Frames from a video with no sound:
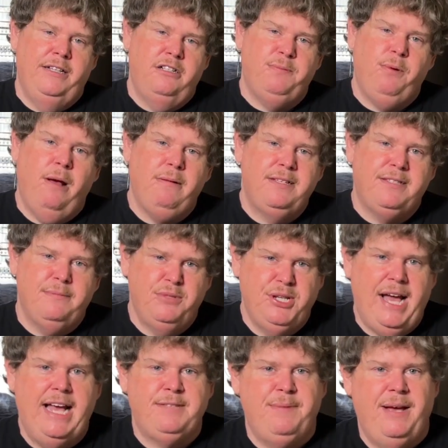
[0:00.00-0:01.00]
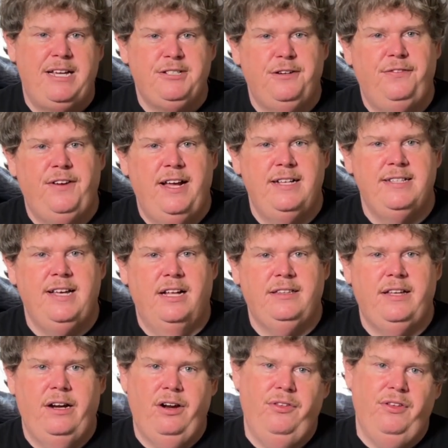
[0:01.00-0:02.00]
there's probably some Jazzmaster fans
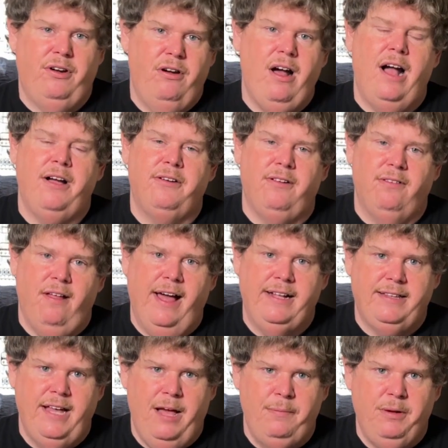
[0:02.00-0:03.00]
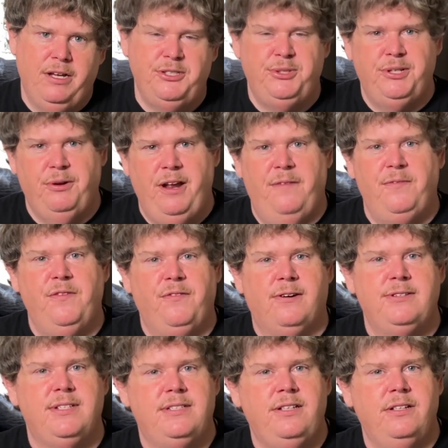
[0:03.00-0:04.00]
out there that are not going to like that because you don't have the
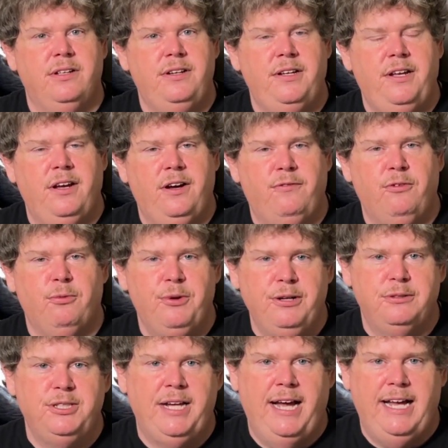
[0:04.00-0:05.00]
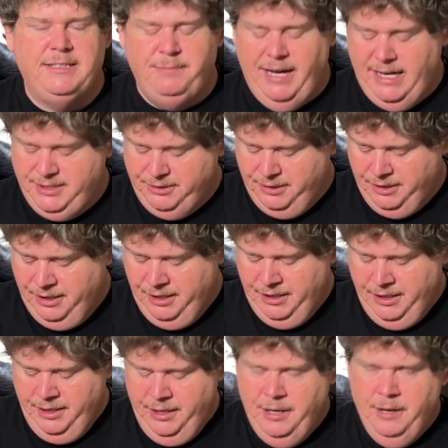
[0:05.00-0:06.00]
versatility of a real Jazzmaster.
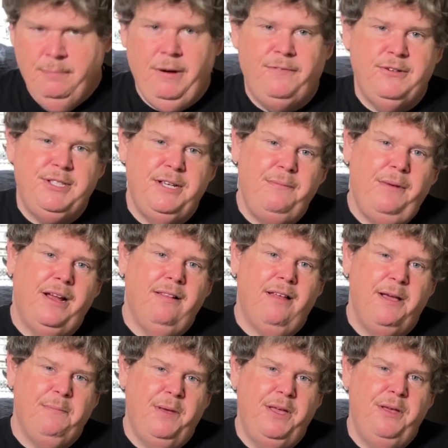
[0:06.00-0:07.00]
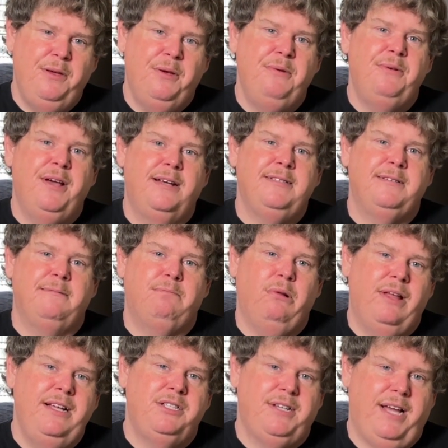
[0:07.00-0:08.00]
But for somebody like me who doesn't
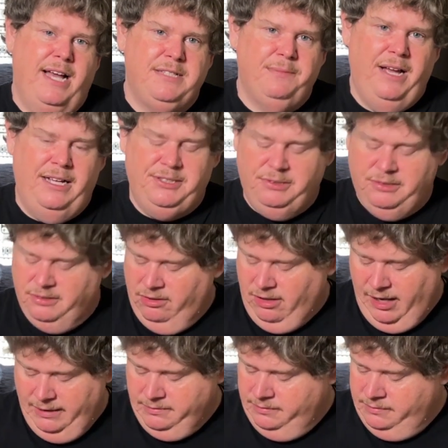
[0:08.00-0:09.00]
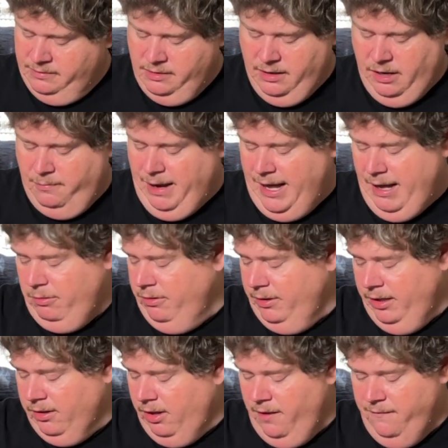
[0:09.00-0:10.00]
play Jazzmaster a lot, I
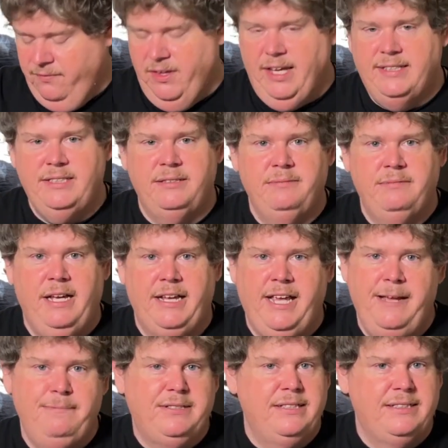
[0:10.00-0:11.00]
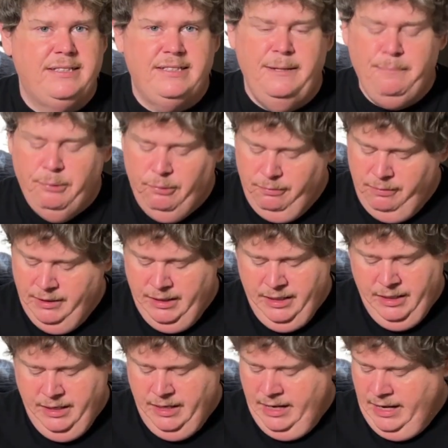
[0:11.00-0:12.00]
really love this. It keeps it simple,
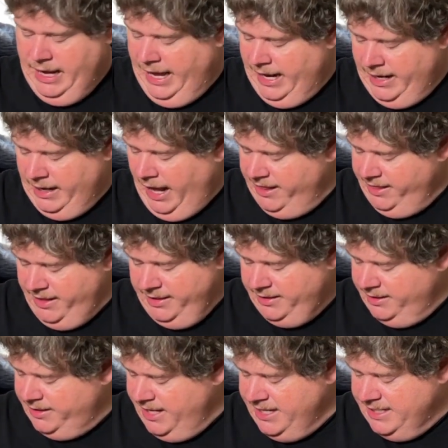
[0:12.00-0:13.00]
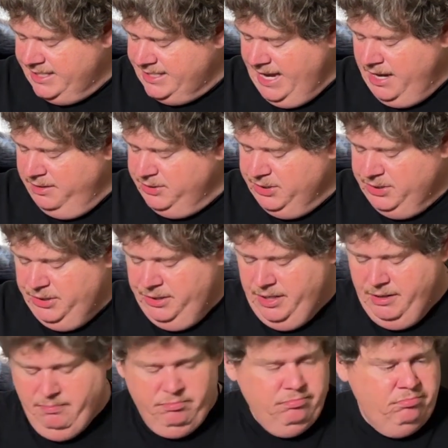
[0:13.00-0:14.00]
and I think the thing sounds good.